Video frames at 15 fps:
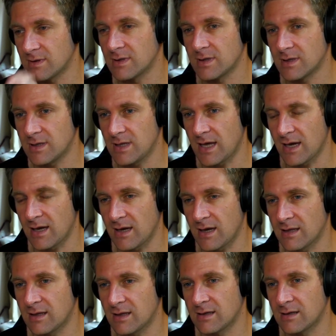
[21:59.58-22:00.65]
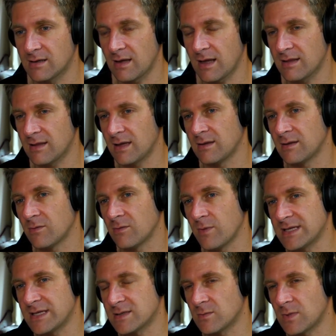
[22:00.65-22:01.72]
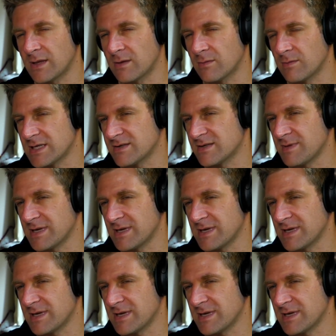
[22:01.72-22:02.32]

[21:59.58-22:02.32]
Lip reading: Yeah, and then the reason why the Redshift-Space